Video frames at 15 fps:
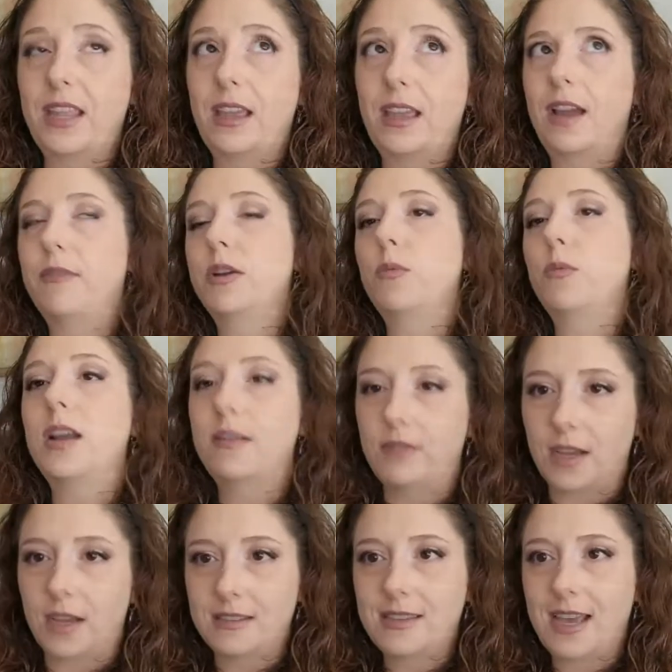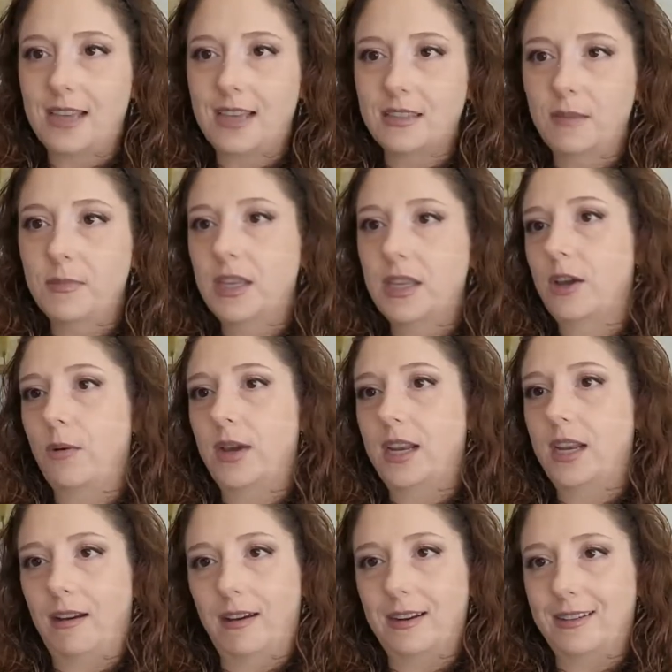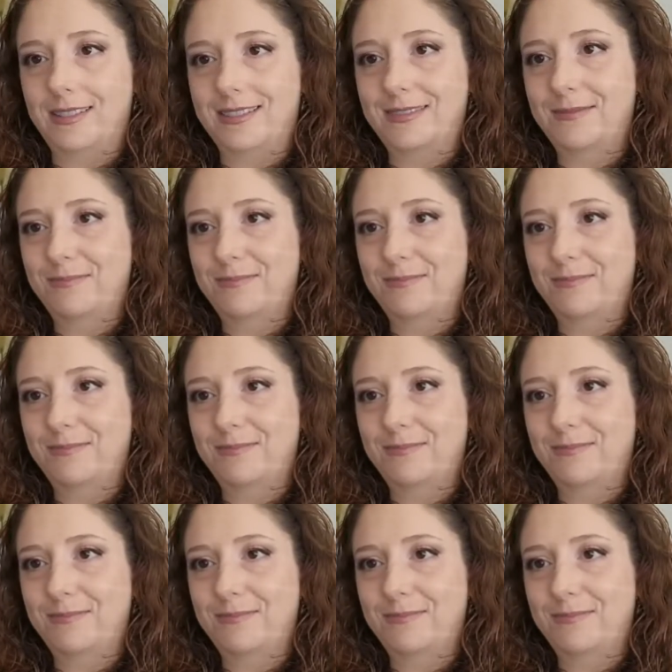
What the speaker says: one of us has something going on at